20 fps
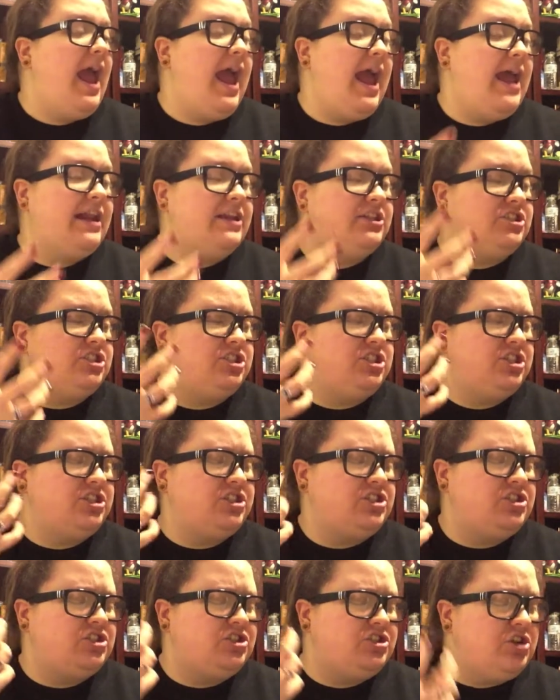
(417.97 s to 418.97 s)
And it's
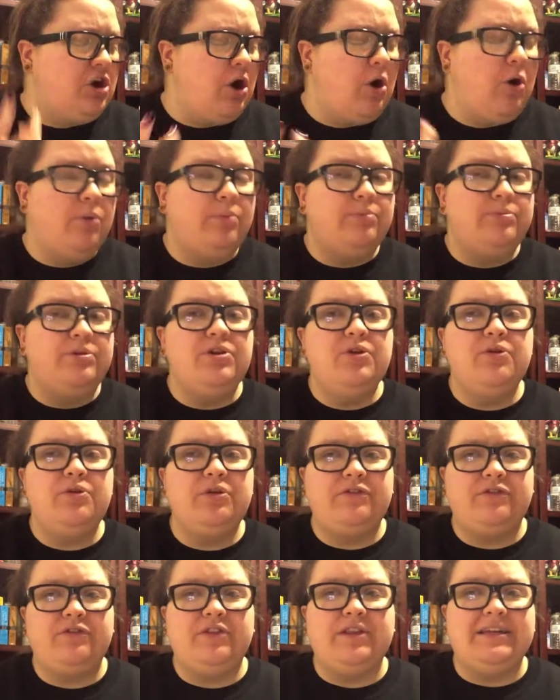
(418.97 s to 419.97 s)
just so
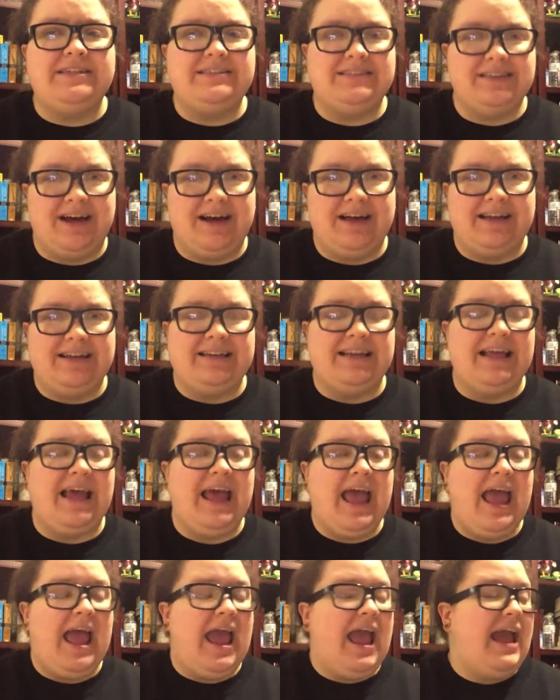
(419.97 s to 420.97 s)
beautifully done,
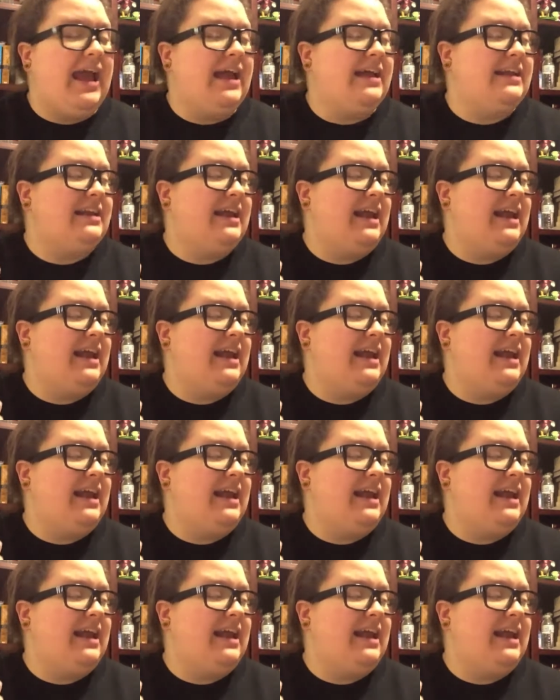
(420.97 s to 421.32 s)
and